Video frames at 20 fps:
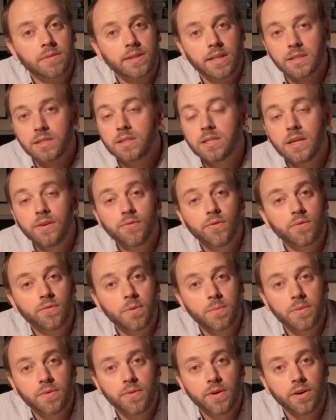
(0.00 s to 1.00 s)
that's different
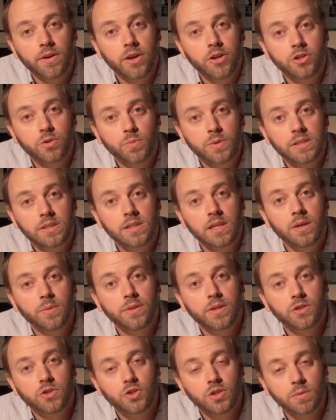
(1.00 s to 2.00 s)
from the variation we see
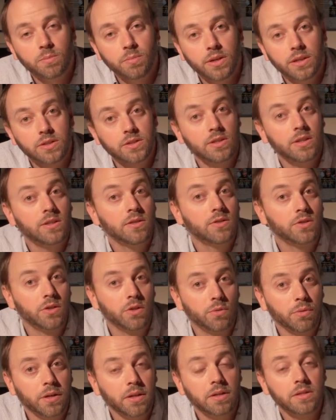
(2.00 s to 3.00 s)
within chimpanzees or
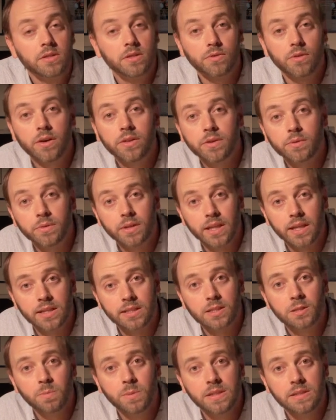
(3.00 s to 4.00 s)
gorillas or other
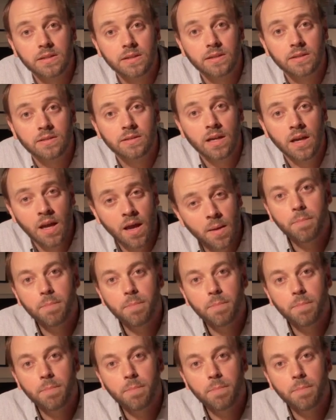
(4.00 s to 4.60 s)
related species,